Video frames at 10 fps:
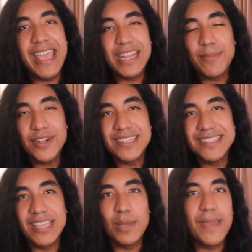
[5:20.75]
Any
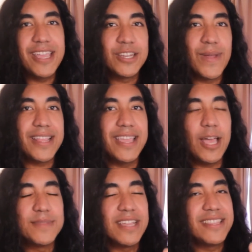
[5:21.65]
purchase that you make directly
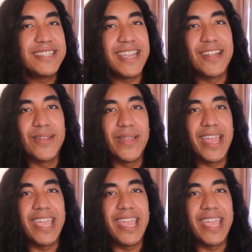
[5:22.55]
helps out the channel,